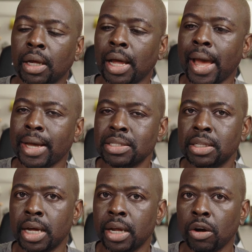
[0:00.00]
hex
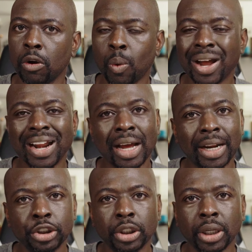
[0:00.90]
nut or whatnot
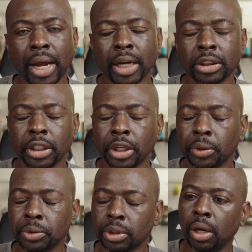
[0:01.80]
that you can actually
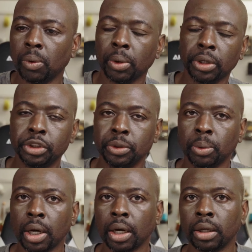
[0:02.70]
use in order
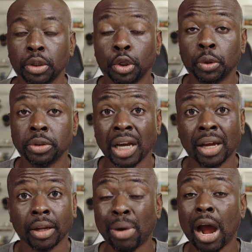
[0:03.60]
to use
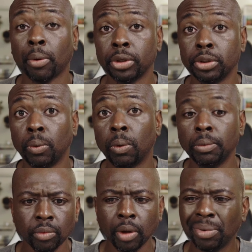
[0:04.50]
a power tool.
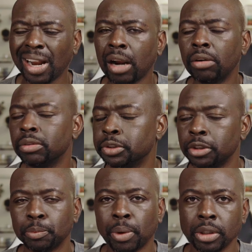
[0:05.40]
But I don't do
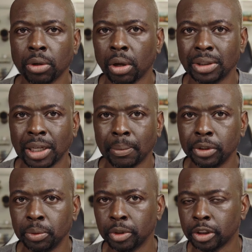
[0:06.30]
espresso all the time. I
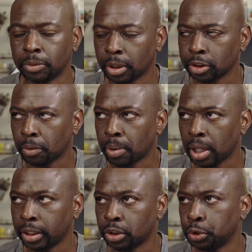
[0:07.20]
do espresso
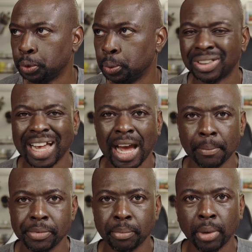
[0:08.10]
probably 2
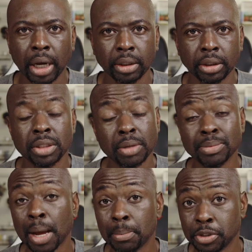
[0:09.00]
times a month,
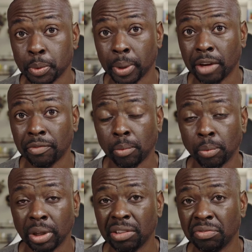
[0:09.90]
sometimes 3 if I'm
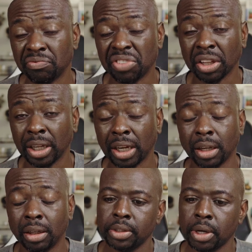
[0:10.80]
really feeling
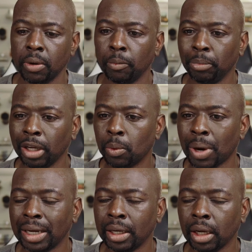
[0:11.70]
it. So me
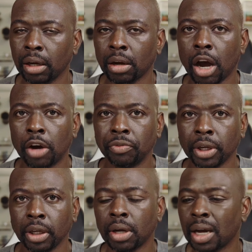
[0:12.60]
grinding
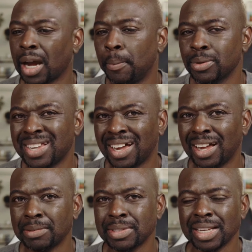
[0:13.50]
coffee a couple
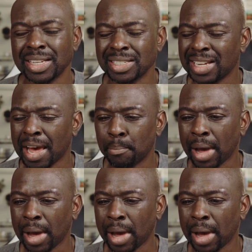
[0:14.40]
times isn't that